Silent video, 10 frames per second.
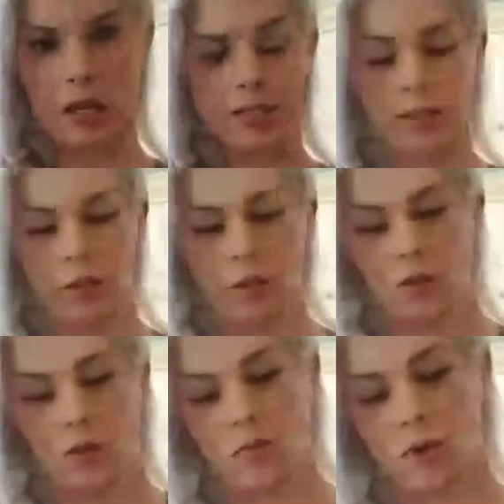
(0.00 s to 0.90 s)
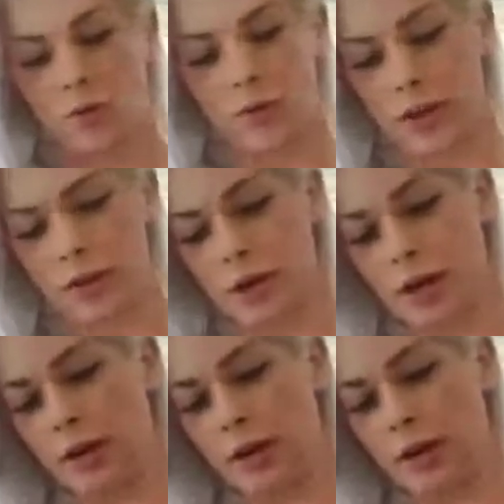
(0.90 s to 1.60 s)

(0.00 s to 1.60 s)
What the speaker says: Costco bread flour